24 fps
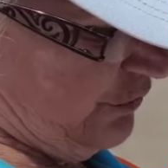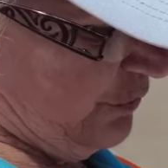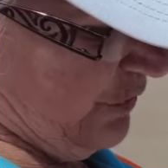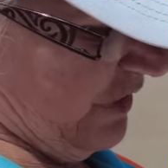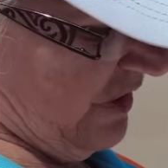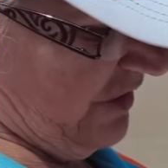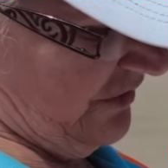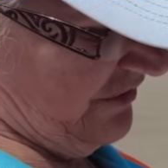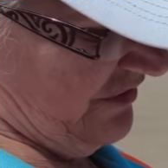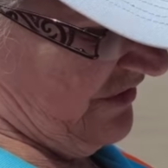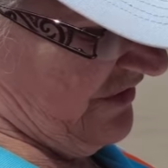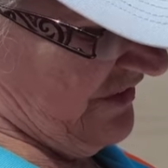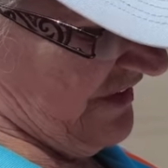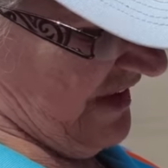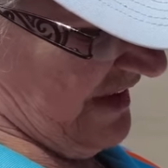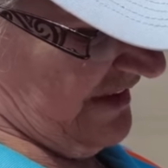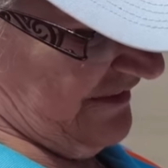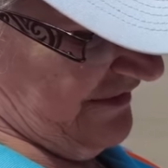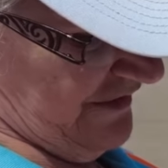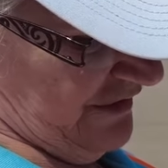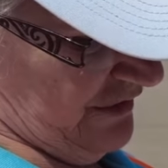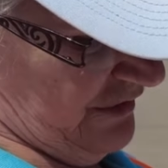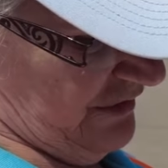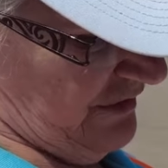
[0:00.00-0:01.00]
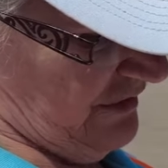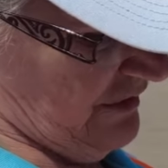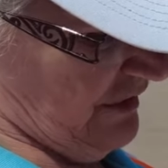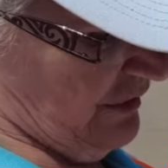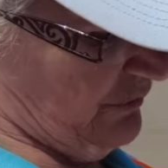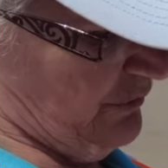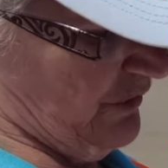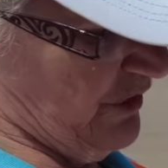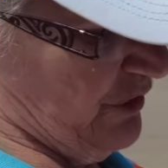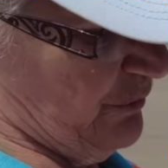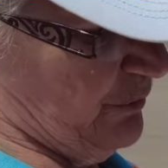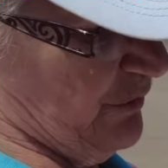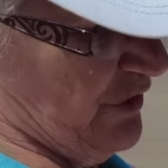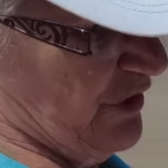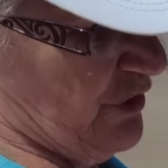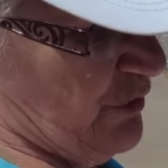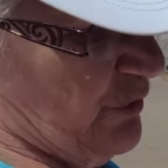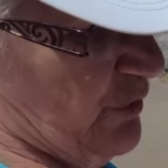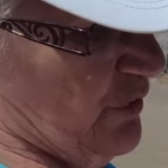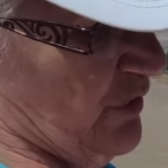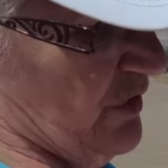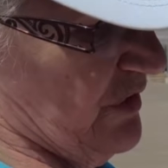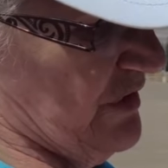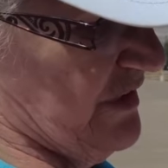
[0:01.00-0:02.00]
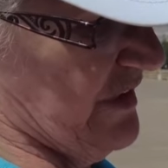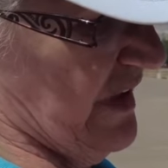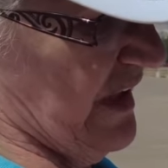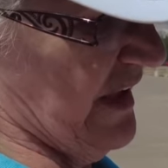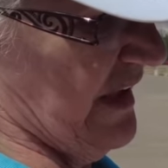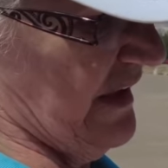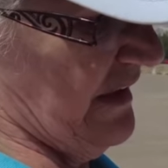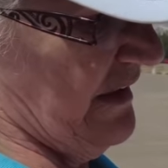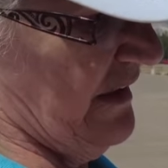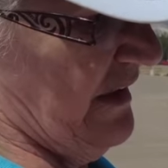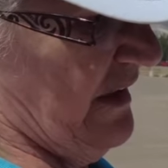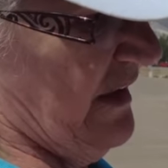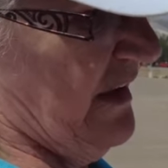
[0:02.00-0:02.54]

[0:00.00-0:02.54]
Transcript: 12.7, and we record that.